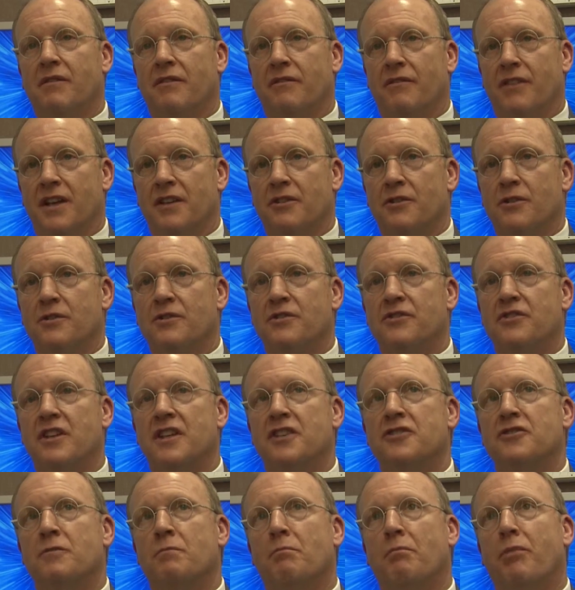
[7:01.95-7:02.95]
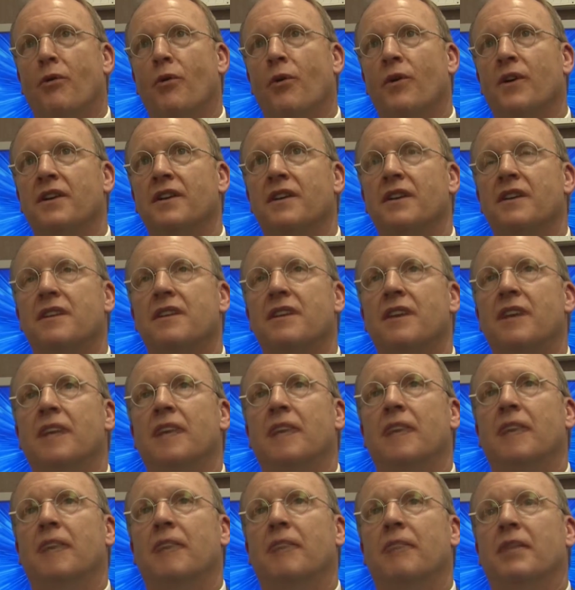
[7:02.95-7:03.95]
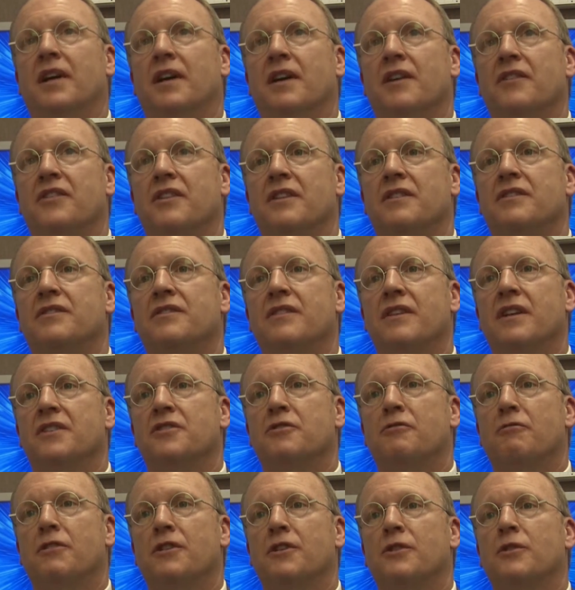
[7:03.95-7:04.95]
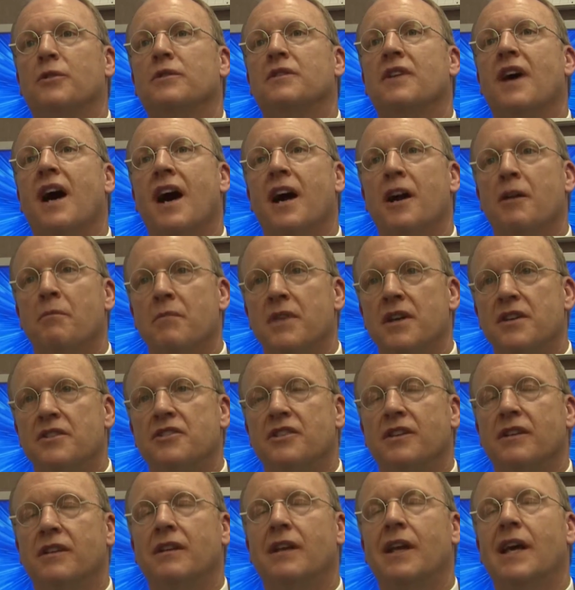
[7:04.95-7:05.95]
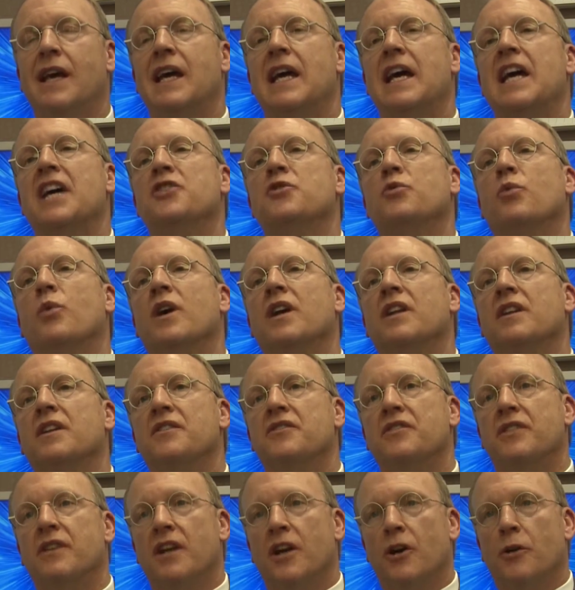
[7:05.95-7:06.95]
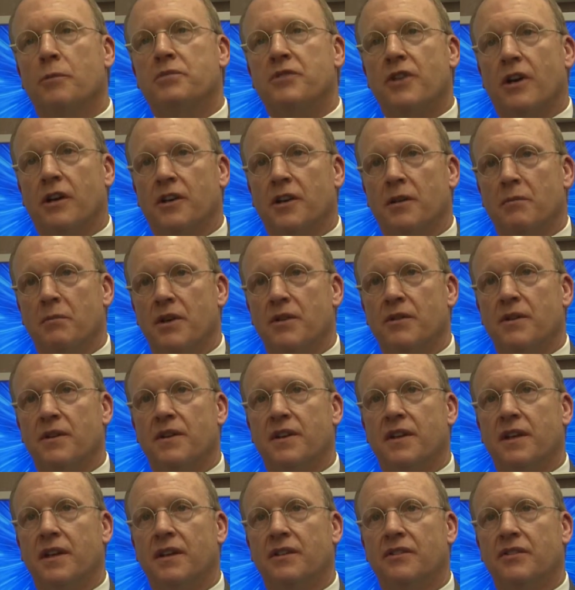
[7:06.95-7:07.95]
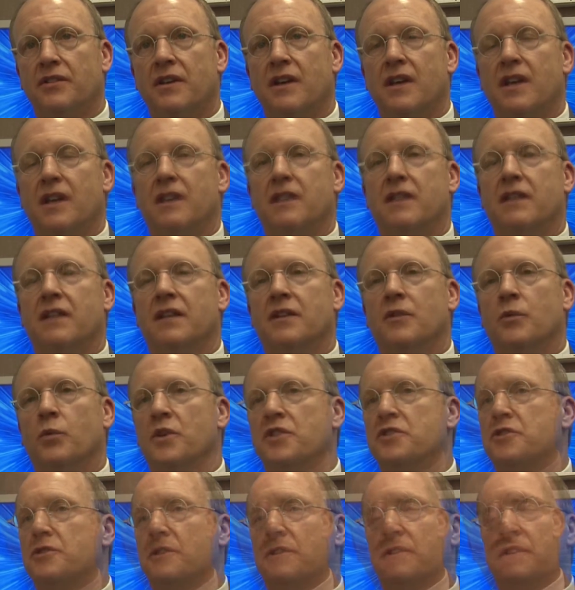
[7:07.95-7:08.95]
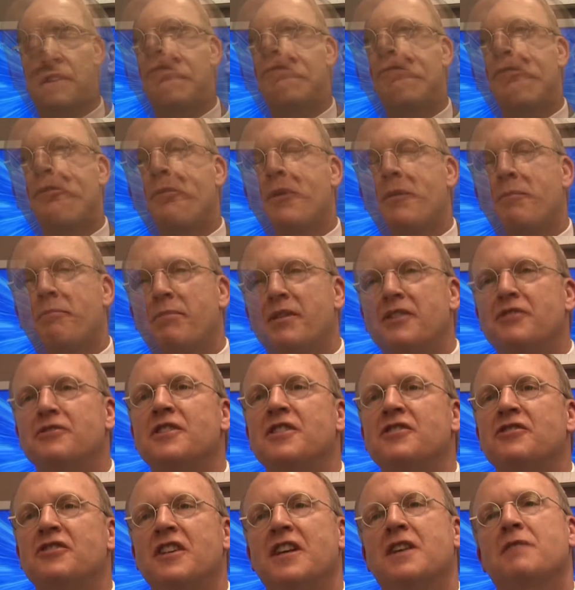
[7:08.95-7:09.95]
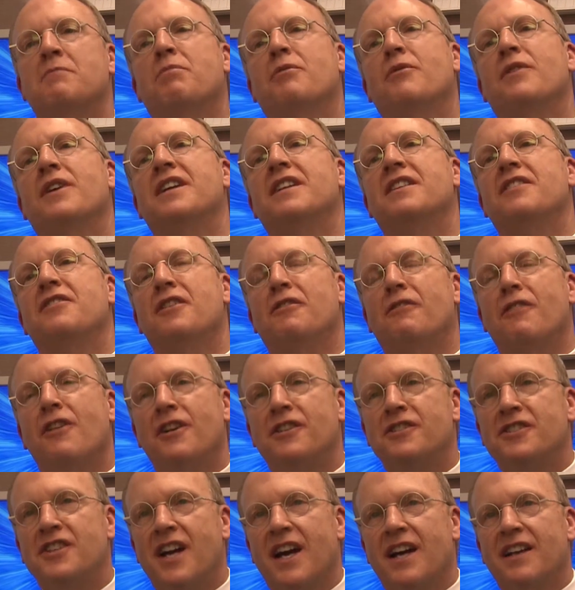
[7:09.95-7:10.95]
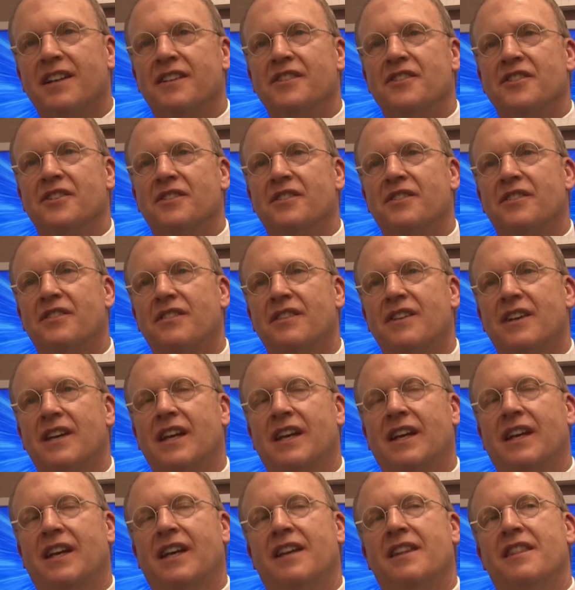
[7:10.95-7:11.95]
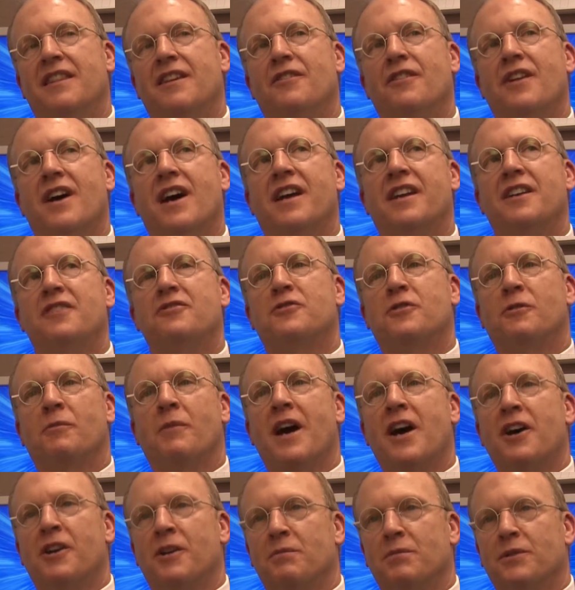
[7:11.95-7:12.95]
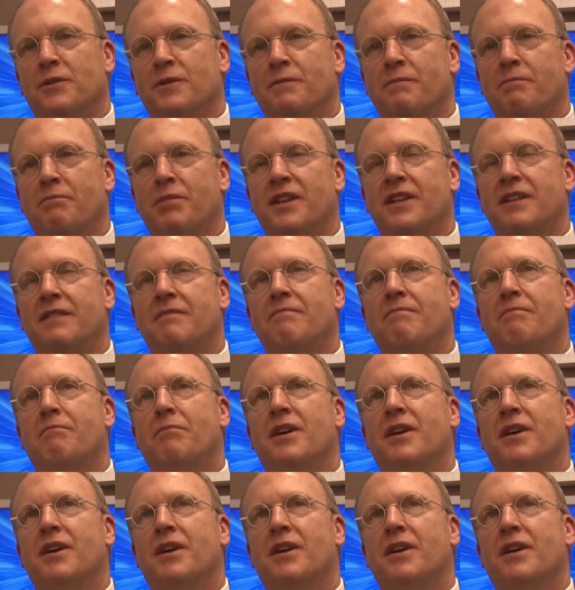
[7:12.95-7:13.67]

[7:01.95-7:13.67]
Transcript: vendors is important because it's critical to our mission as well as it helps our communities that we serve. From a business standpoint, there are challenges. They're not insurmountable. But